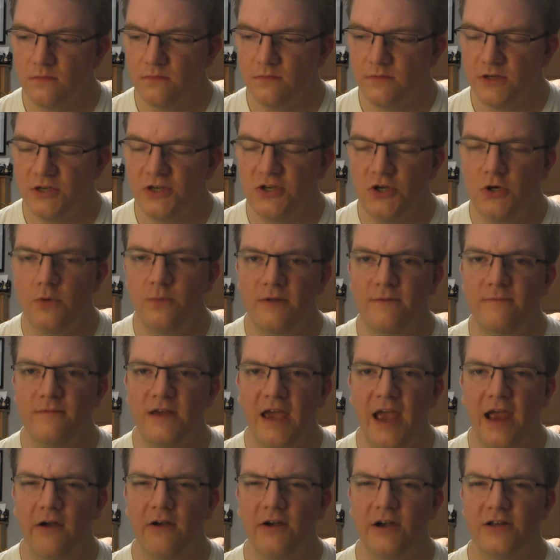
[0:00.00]
human
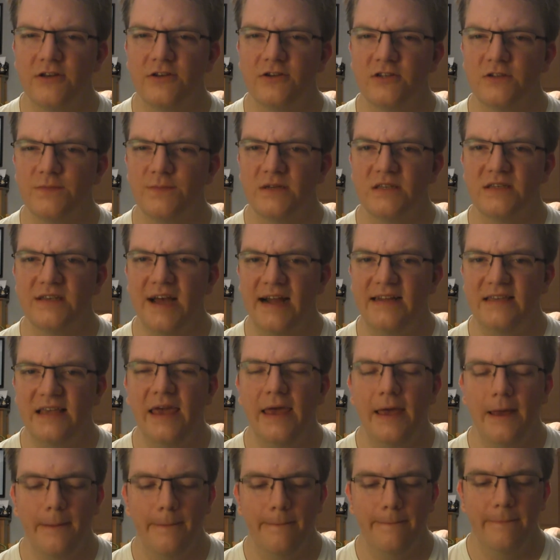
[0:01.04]
characters besides
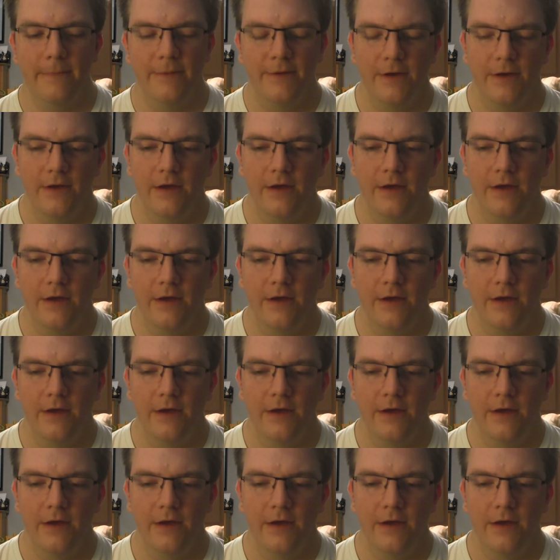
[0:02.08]
him.